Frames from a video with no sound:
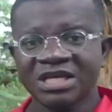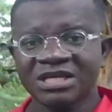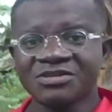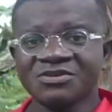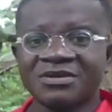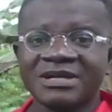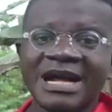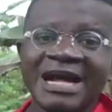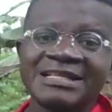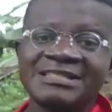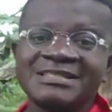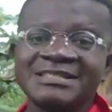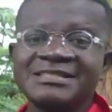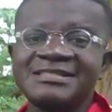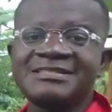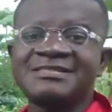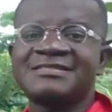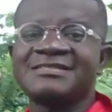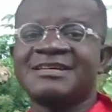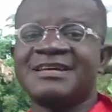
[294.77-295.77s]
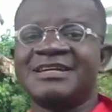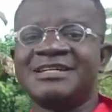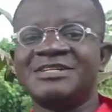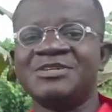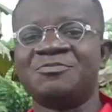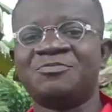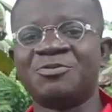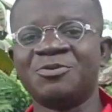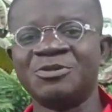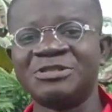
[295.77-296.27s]
you cut it,
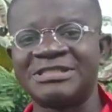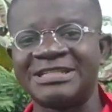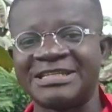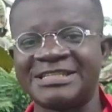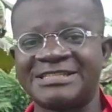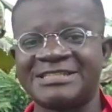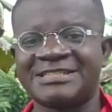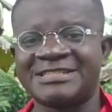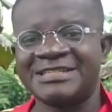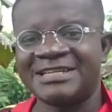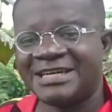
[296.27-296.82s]
you put it,